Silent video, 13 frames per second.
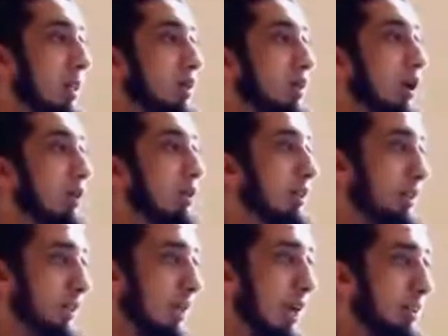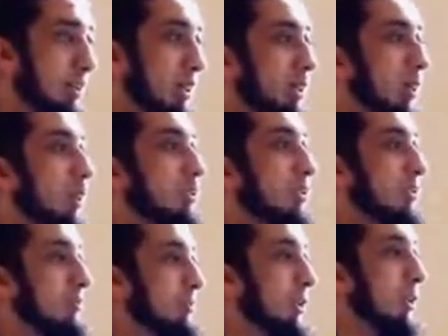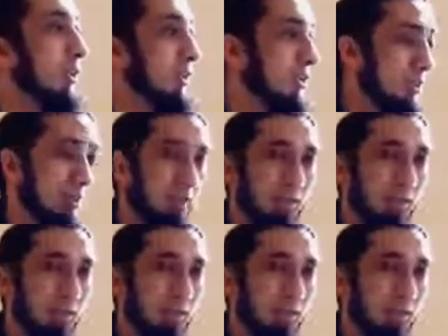Like donkeys carrying loads of books.